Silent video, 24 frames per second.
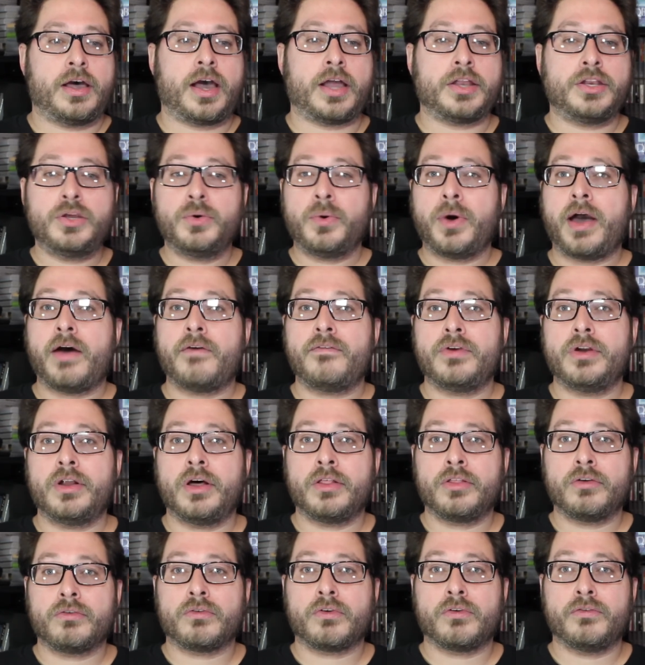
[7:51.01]
I do have
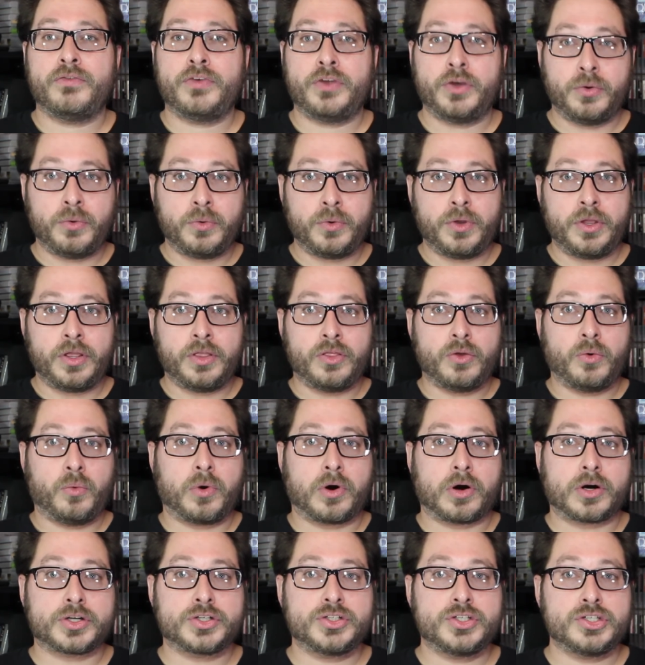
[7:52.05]
another review in the
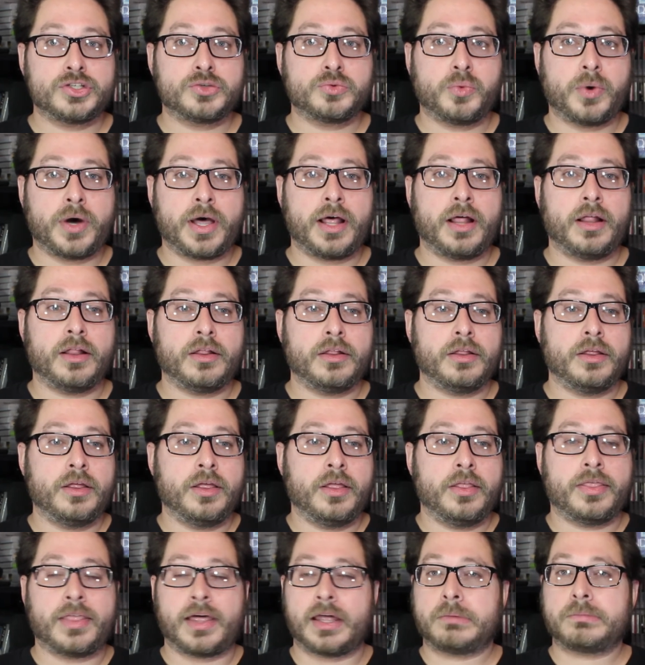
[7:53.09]
works as well.
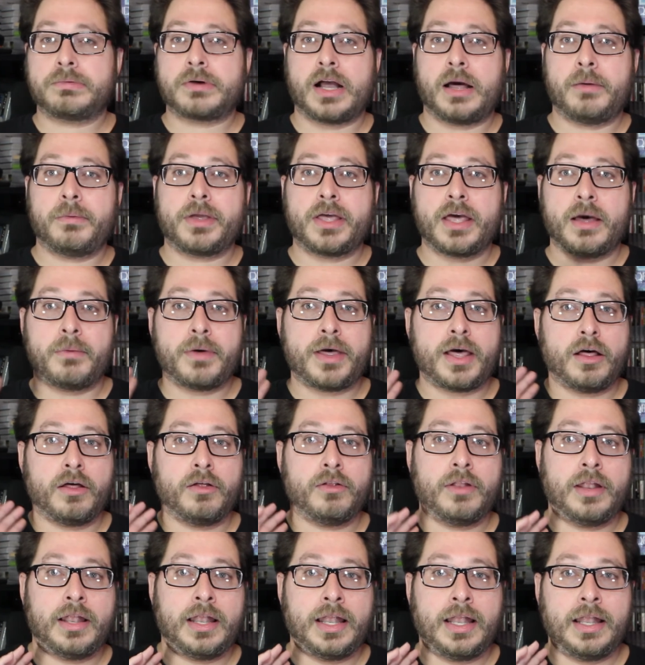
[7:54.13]
That'll probably come
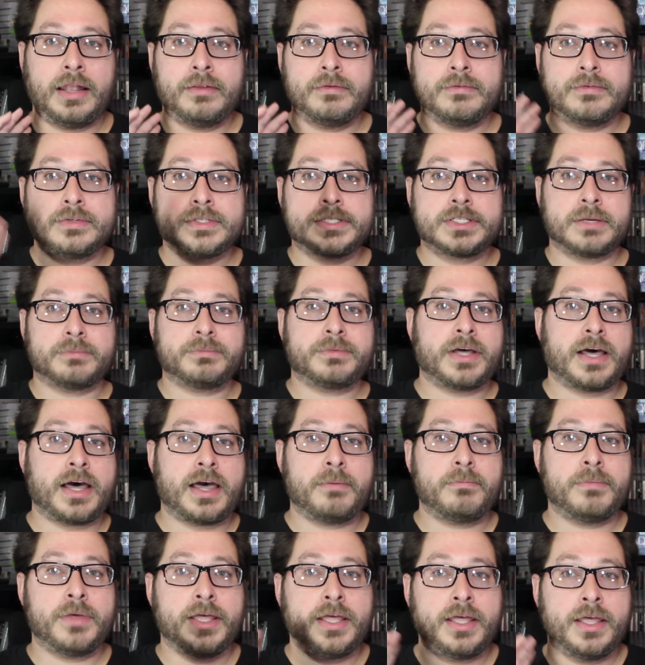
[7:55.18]
out
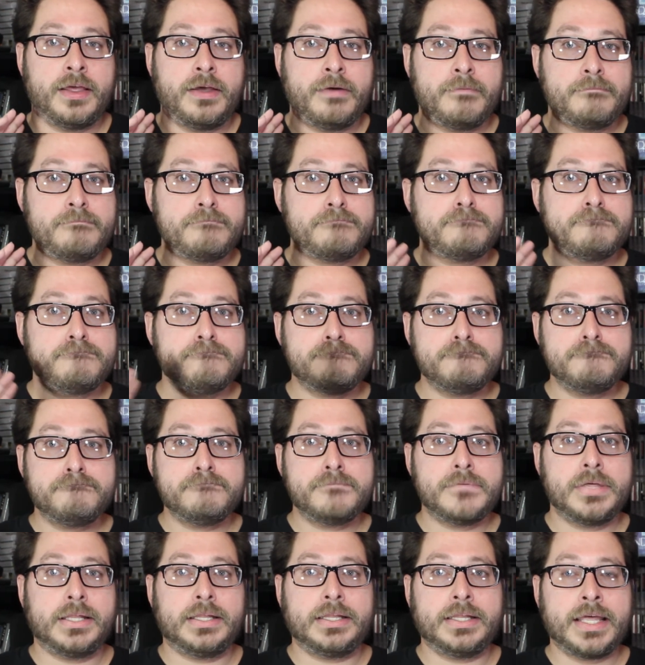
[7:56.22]
sometime
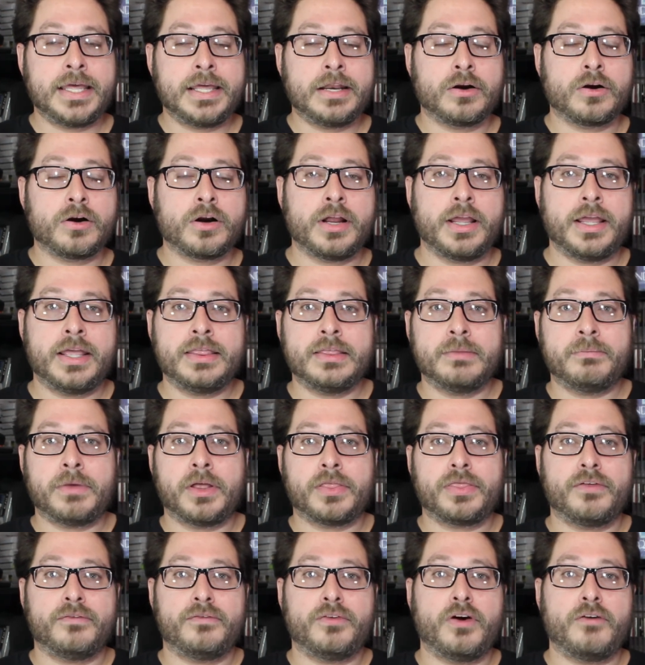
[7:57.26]
later in the
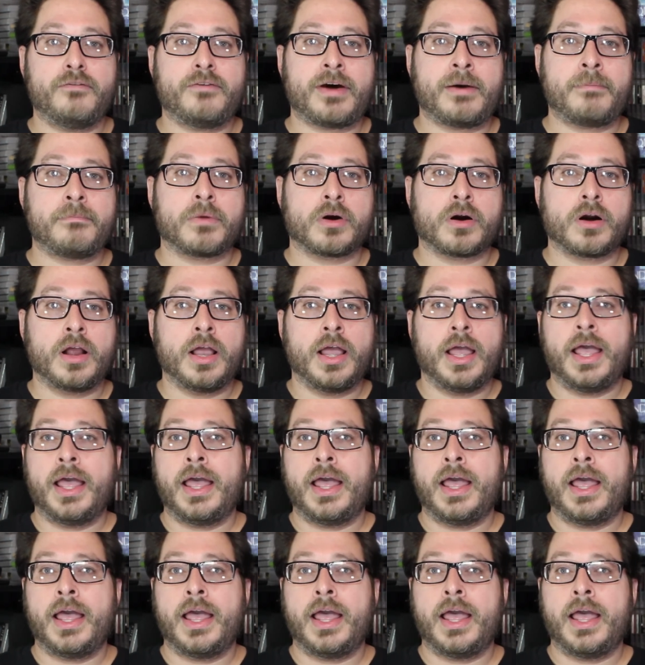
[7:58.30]
month of November.